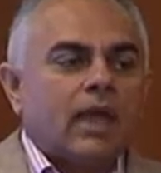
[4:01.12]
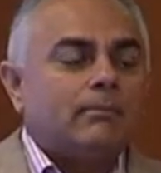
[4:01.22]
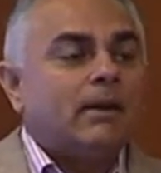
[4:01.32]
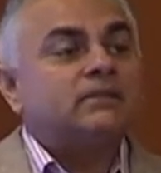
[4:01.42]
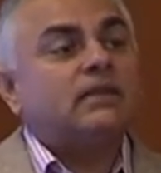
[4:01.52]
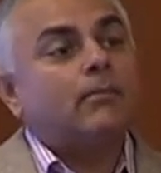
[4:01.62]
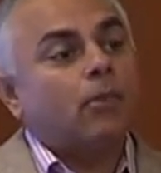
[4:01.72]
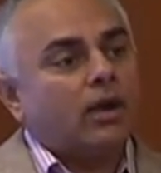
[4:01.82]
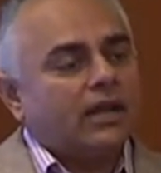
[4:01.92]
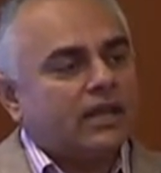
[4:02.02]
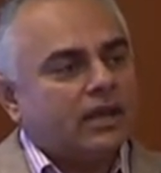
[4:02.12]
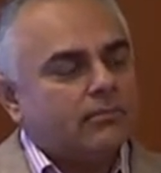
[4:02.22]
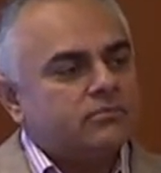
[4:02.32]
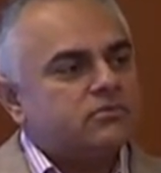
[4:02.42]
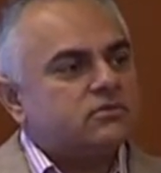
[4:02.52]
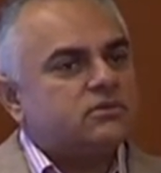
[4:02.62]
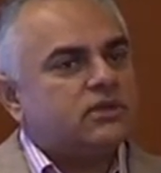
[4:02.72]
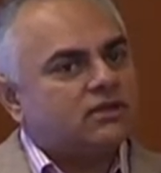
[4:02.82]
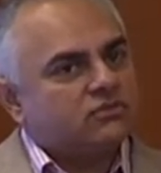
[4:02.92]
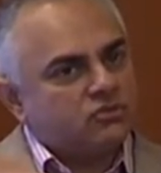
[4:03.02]
And by the time morning comes, the
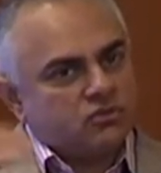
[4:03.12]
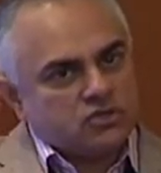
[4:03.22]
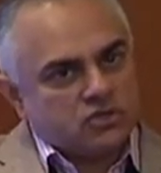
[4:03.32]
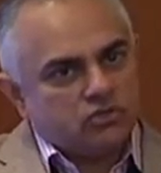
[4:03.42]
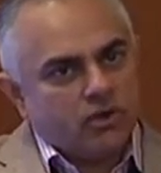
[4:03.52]
concentration